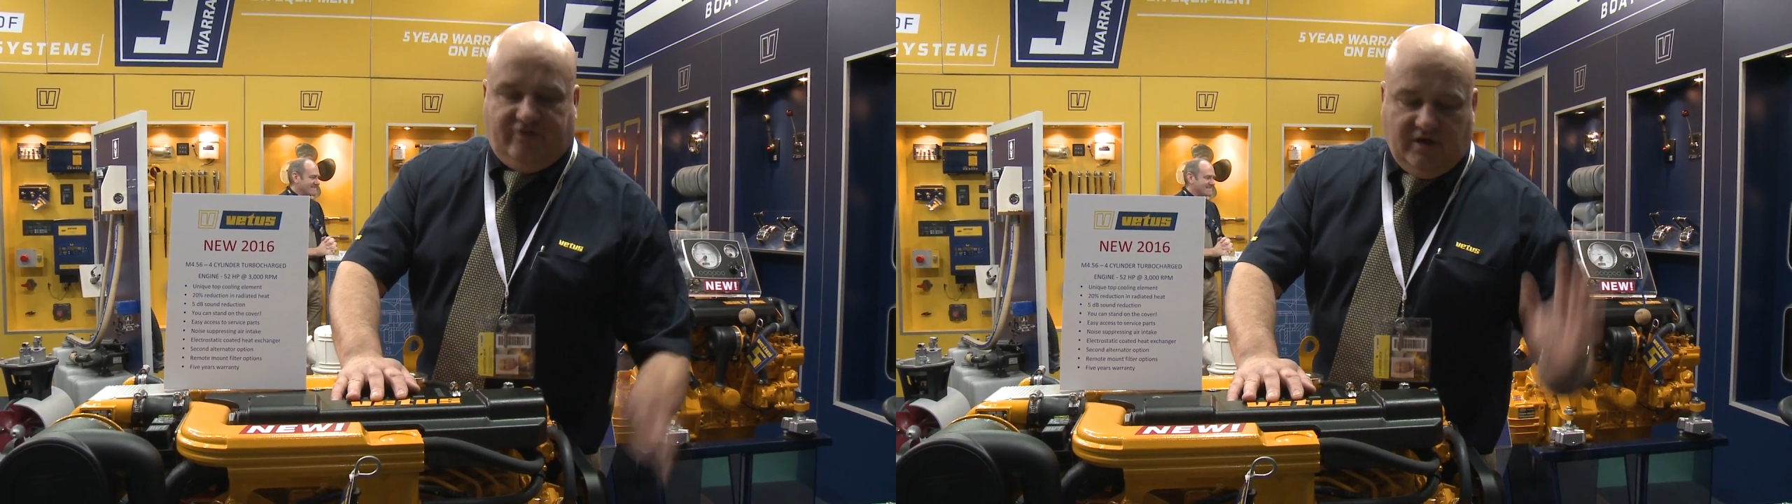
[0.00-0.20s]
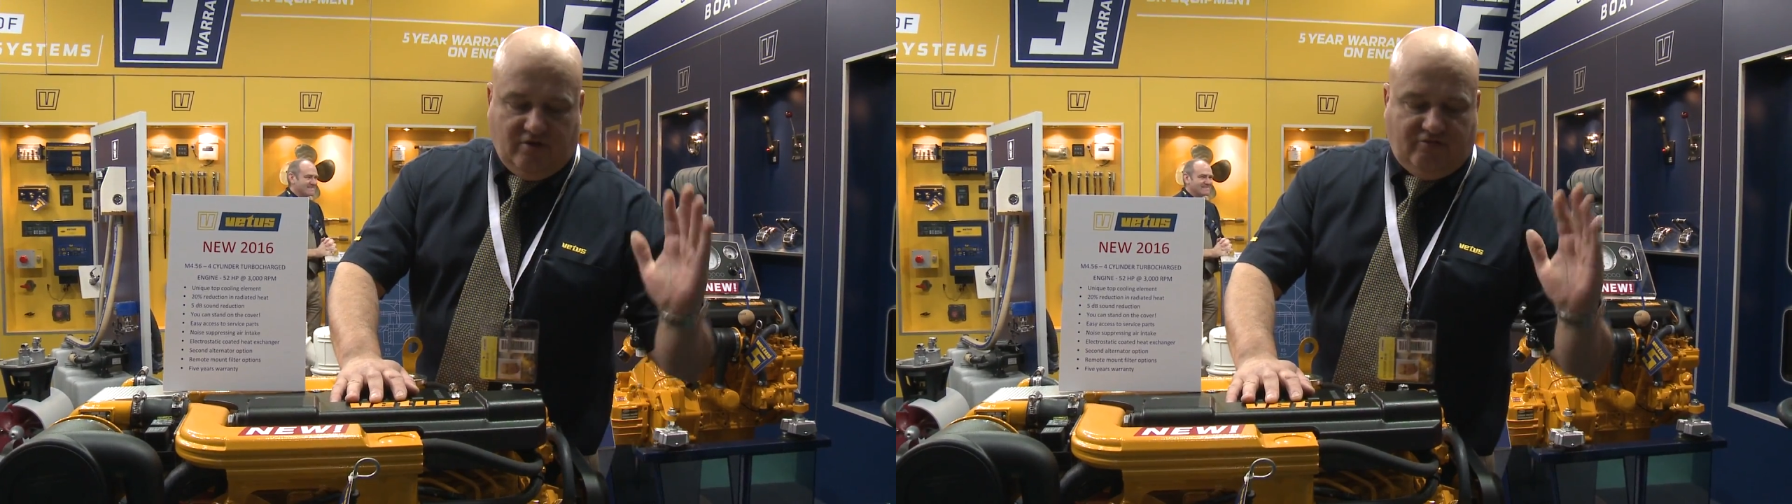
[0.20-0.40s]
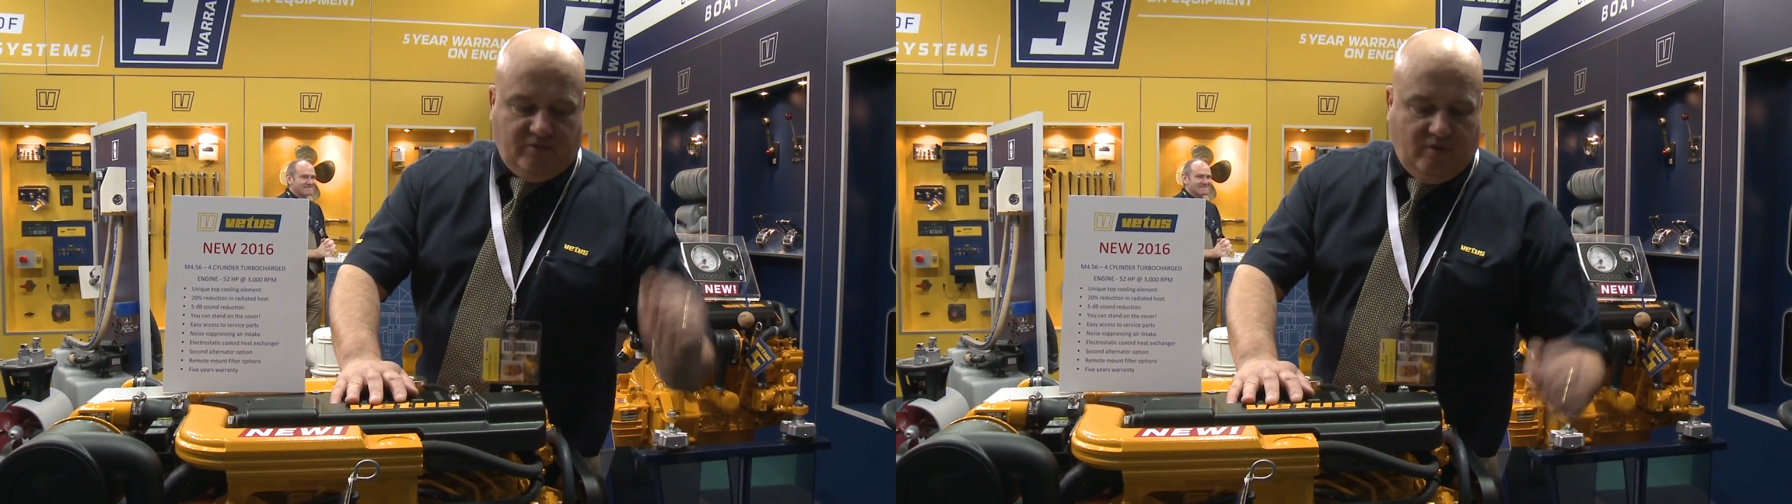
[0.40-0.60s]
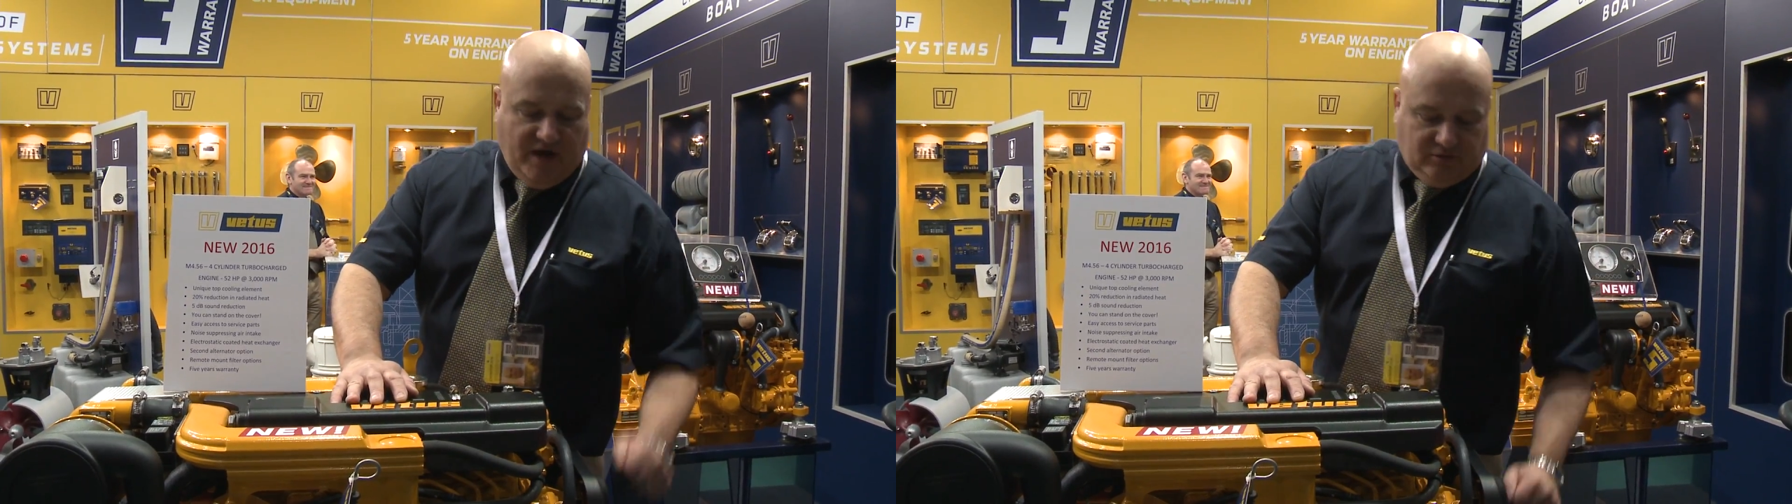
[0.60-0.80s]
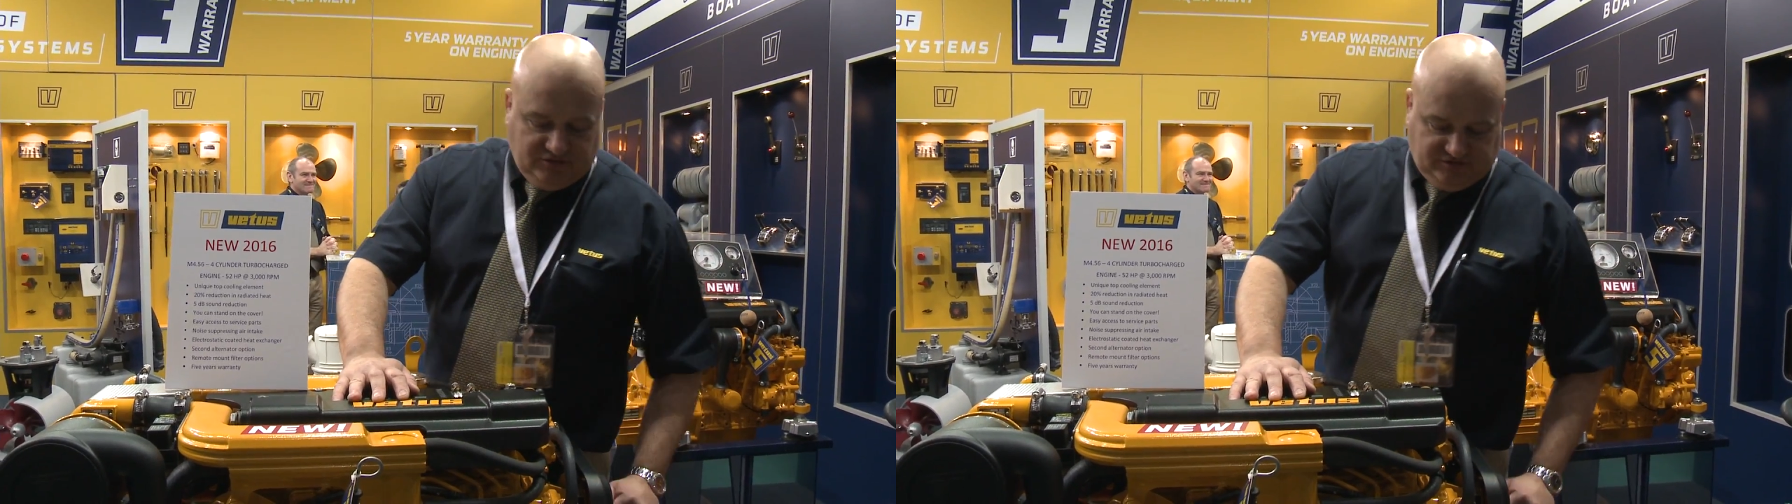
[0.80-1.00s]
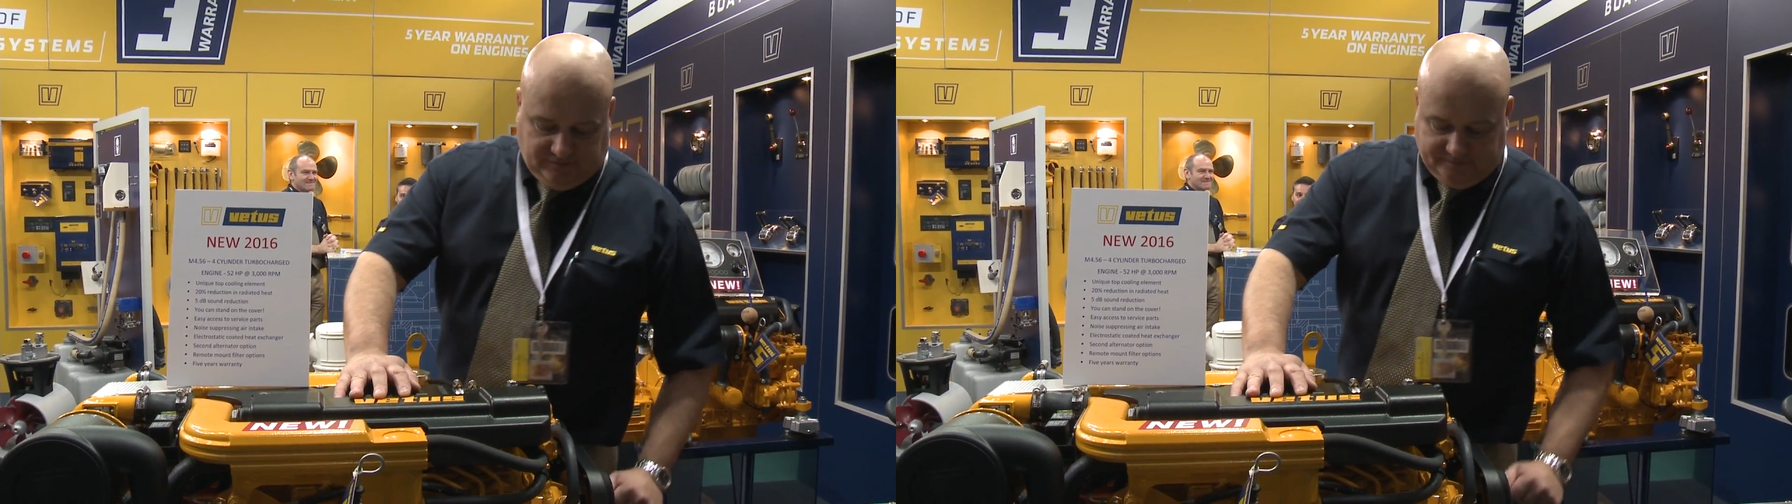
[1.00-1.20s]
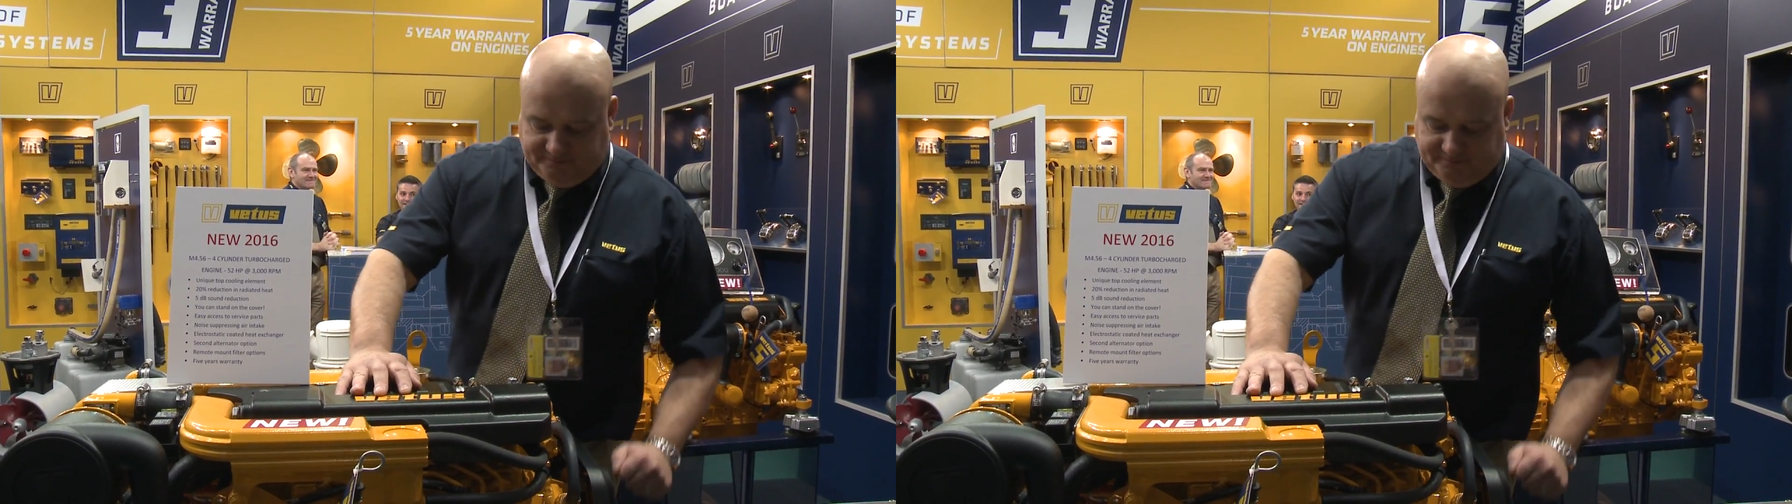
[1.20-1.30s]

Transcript: fingers from the belts.